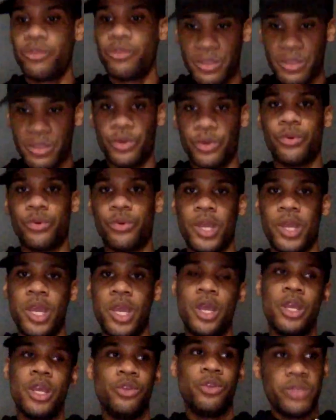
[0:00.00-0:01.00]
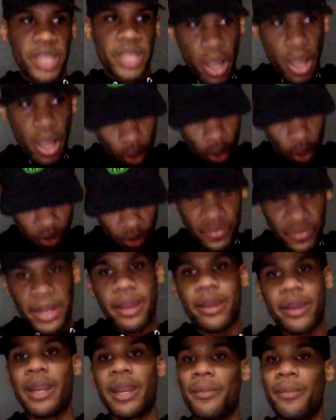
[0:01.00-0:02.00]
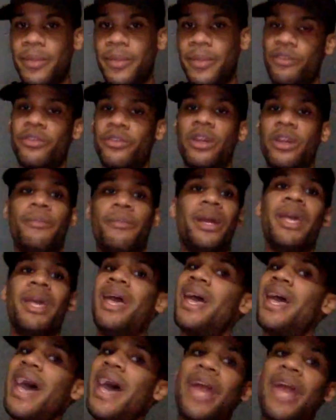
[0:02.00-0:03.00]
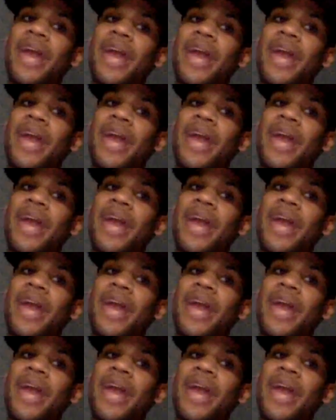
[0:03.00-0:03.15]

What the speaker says: spoon. You stay on over there, and I'm gonna be over here. But I don't